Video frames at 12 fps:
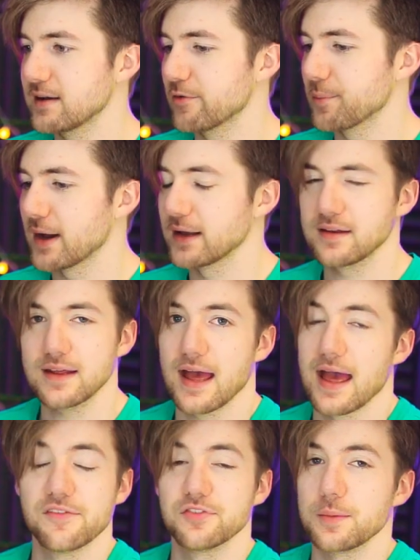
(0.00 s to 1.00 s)
Never mind. Yeah,
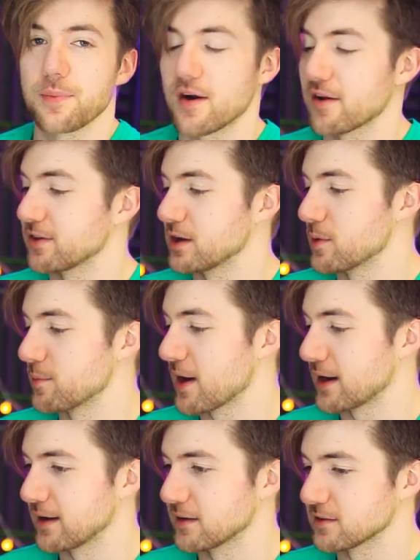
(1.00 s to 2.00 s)
every part of the human
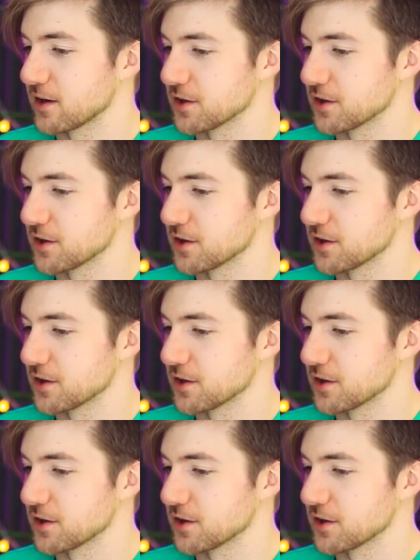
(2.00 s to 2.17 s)
body gets